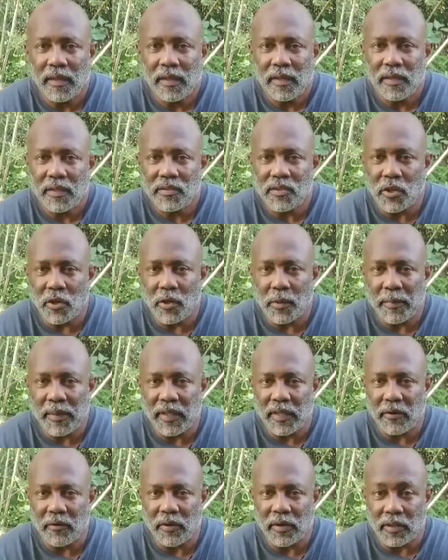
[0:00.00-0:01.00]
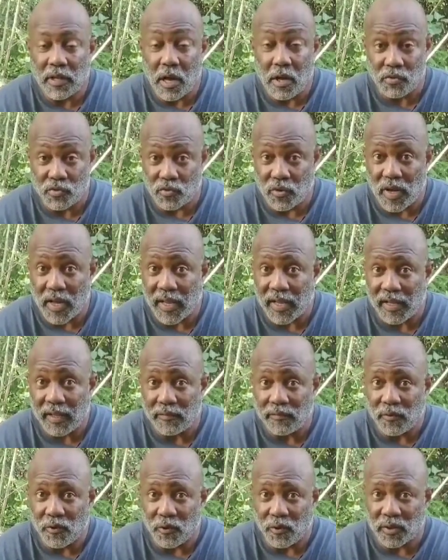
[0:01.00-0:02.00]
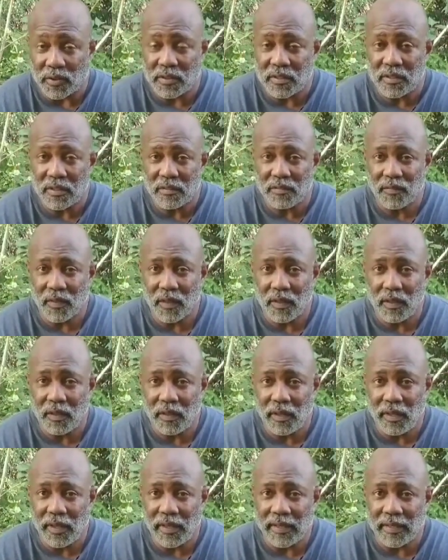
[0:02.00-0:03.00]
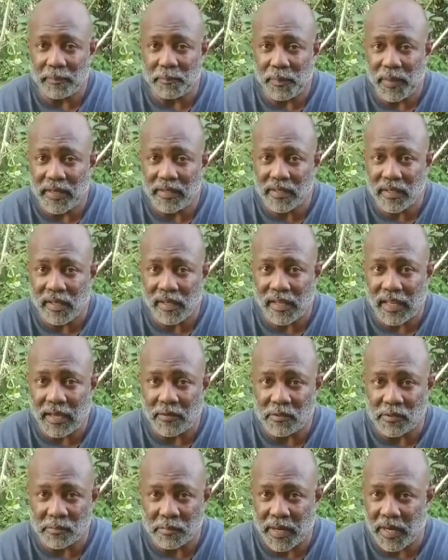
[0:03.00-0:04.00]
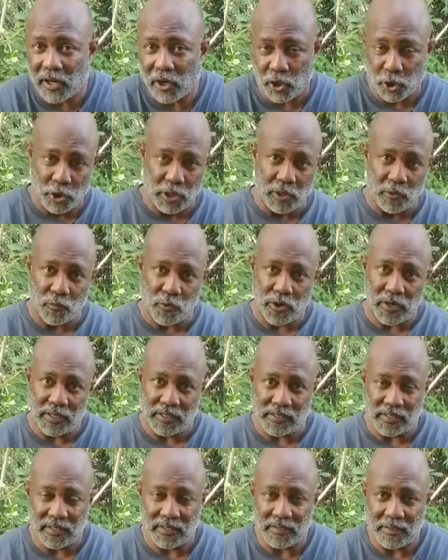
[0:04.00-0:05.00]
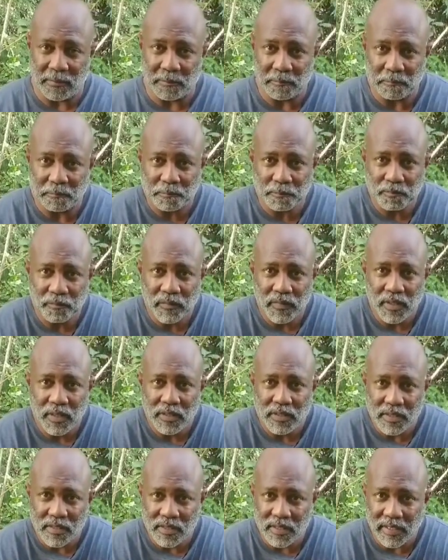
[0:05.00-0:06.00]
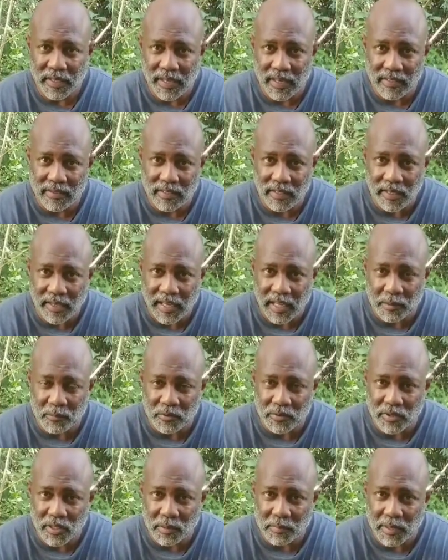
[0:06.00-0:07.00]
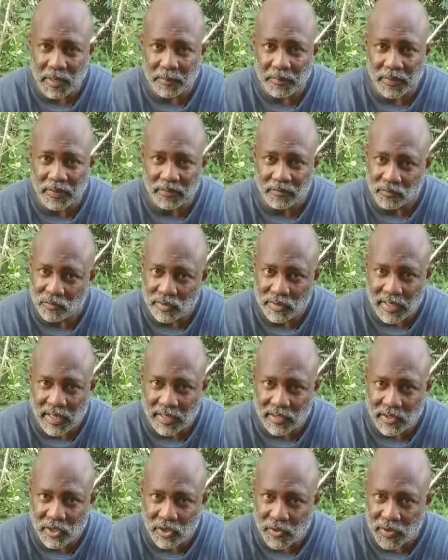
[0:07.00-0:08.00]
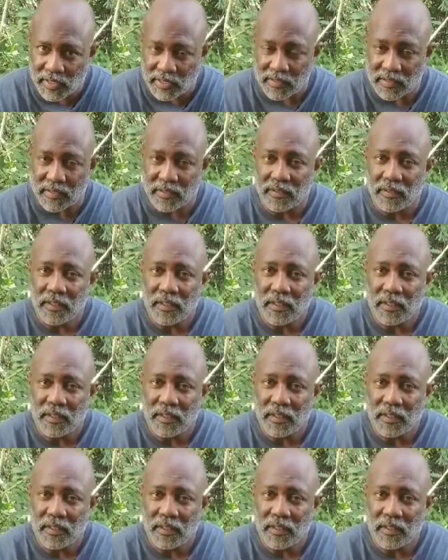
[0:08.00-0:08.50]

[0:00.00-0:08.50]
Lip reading: So, I mean, they were all dry, of course. And basically that was my early warning system, just in case any animals come up and got curious.